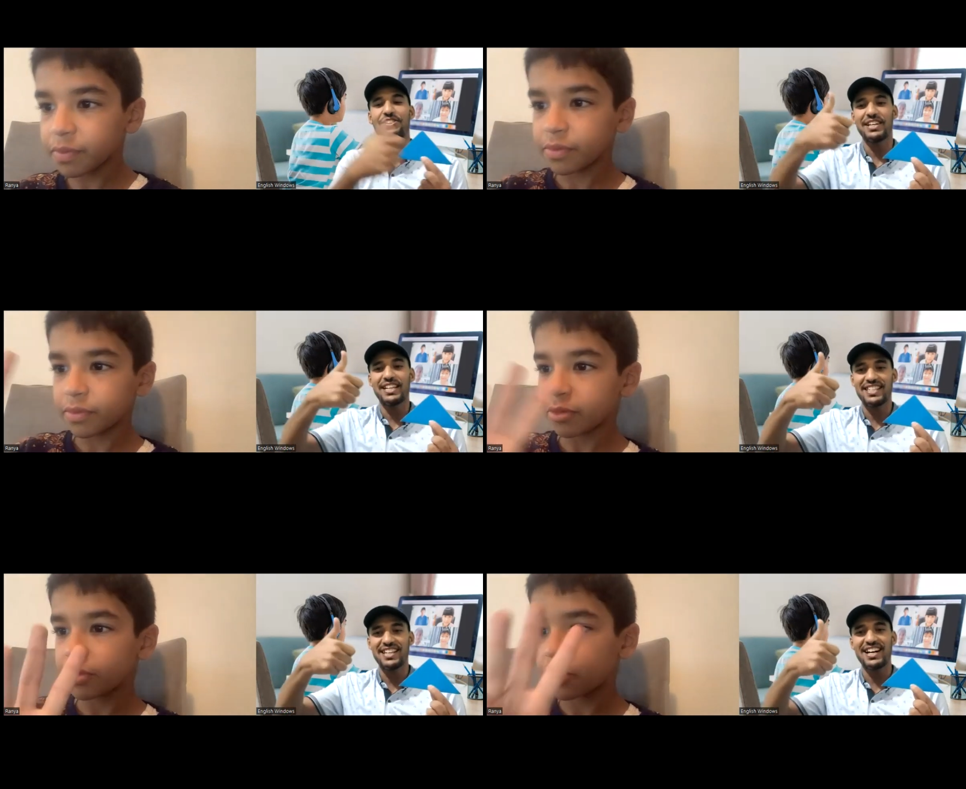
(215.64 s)

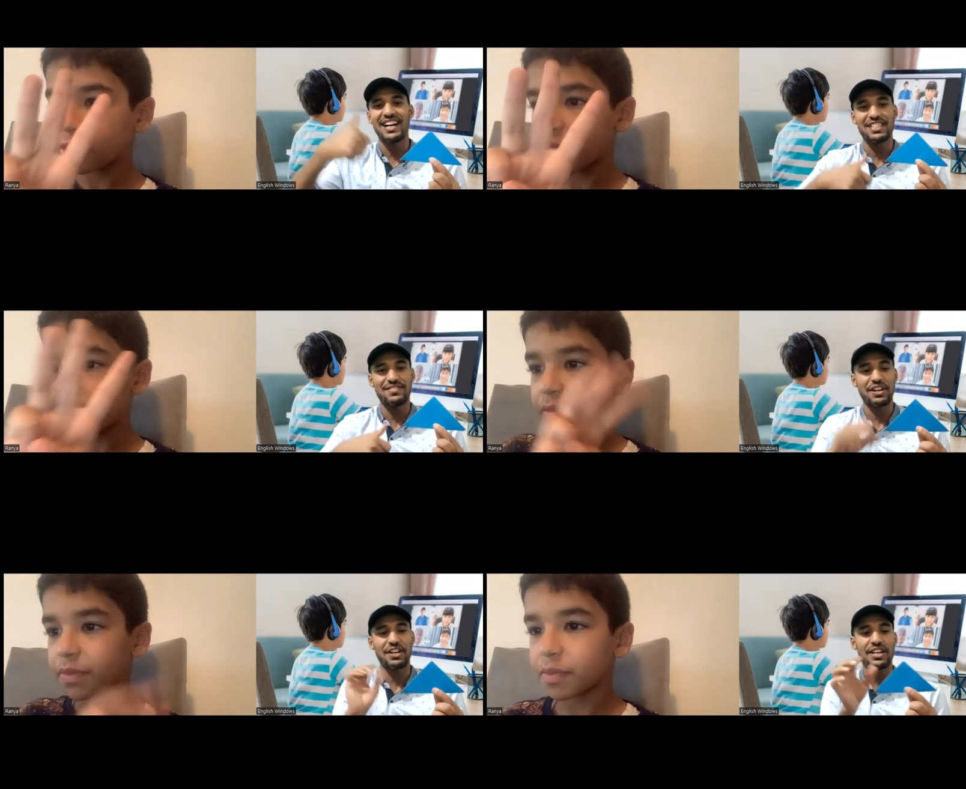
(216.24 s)
Speaker 1: Three sides.
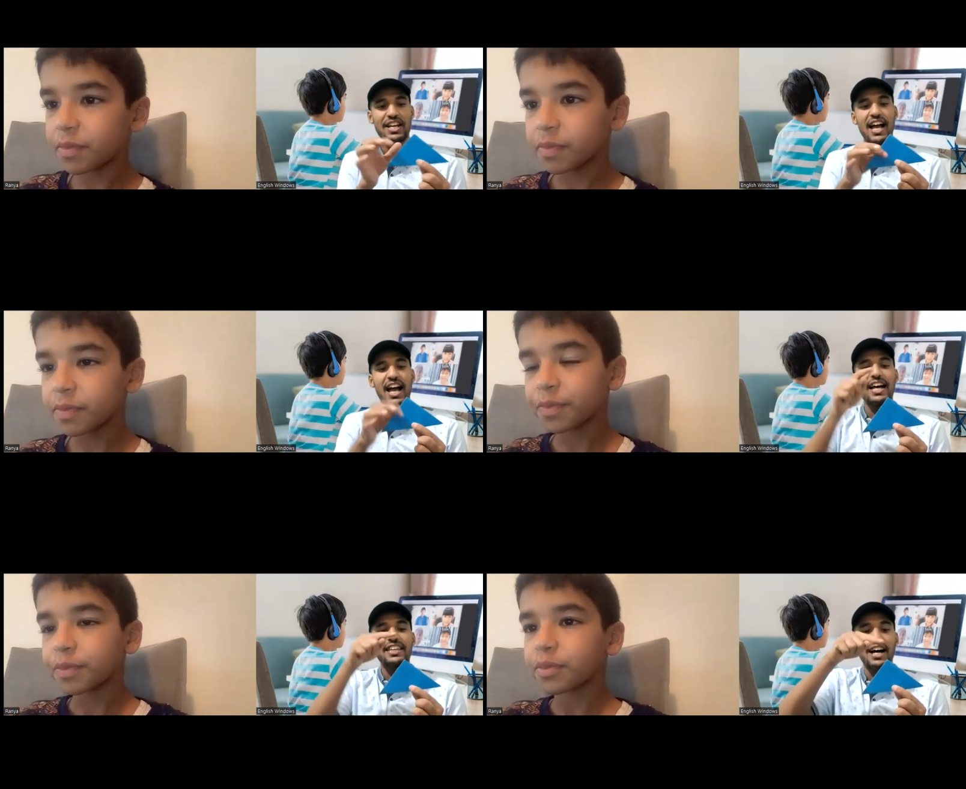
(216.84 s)
Good.
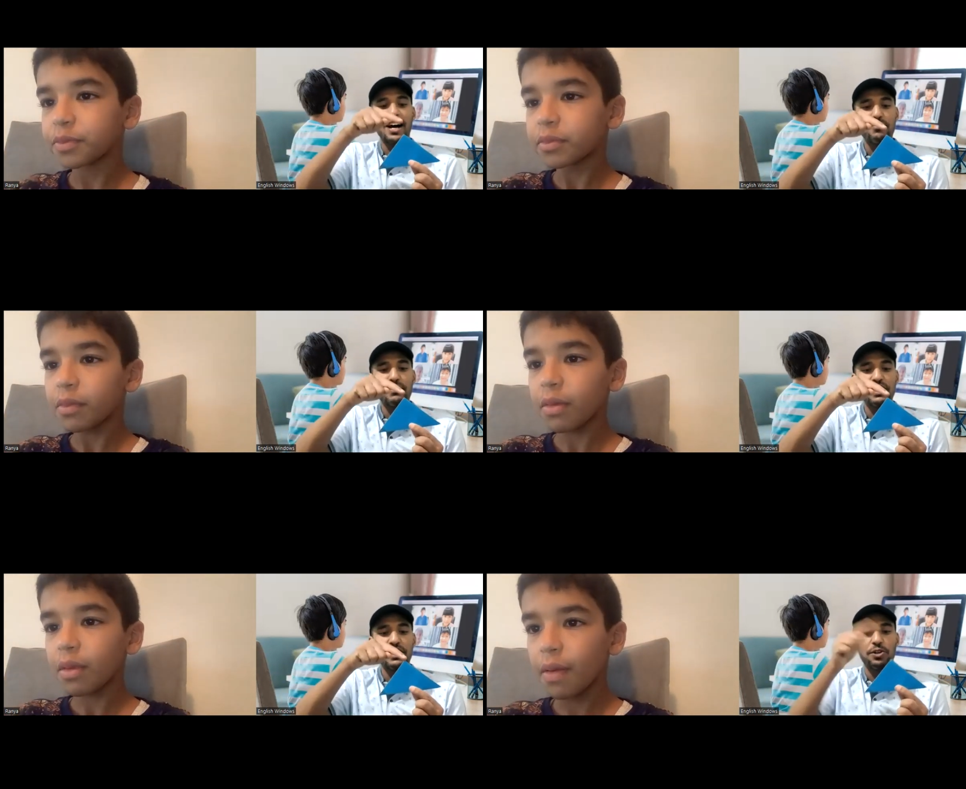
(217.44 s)
And how
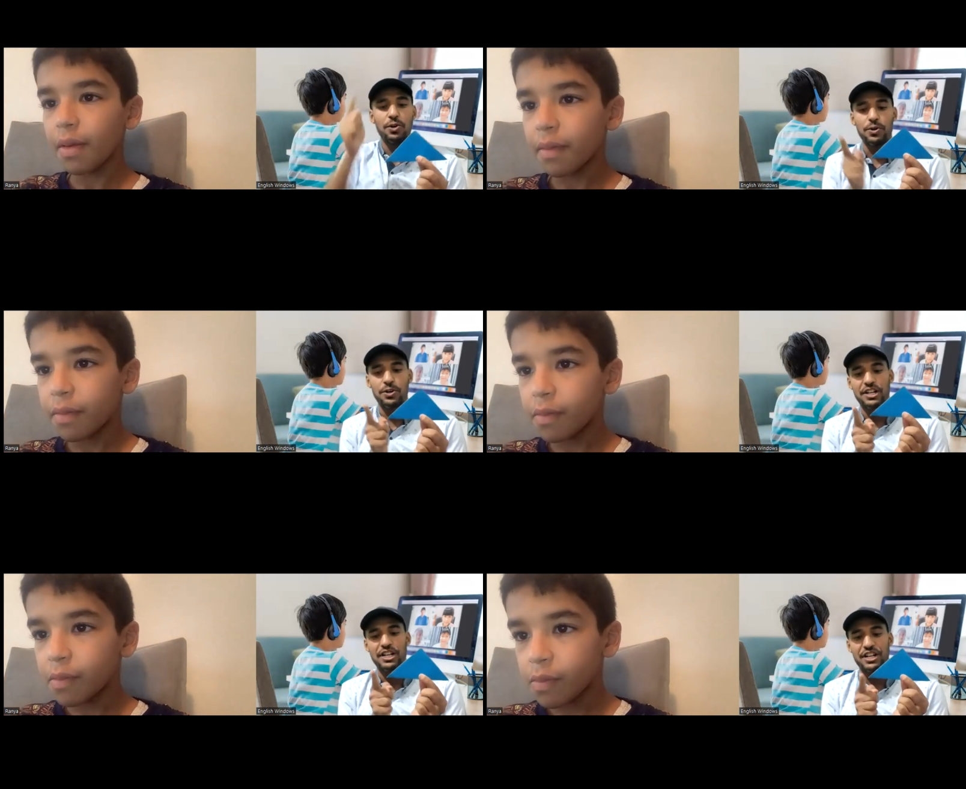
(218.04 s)
many
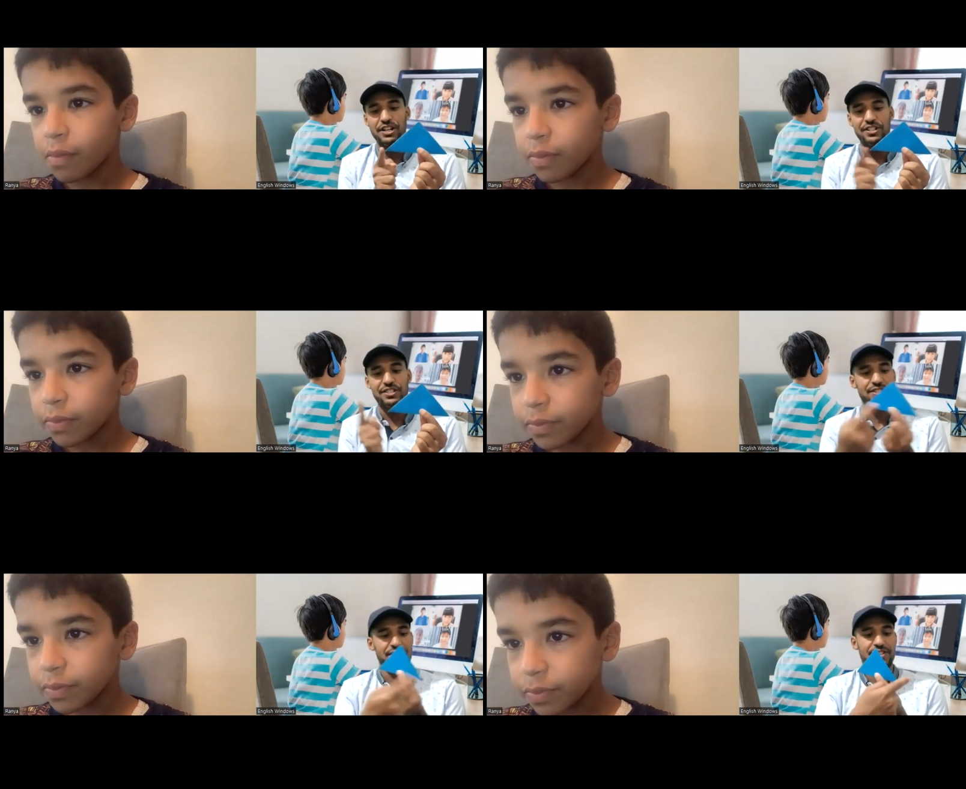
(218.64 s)
corners?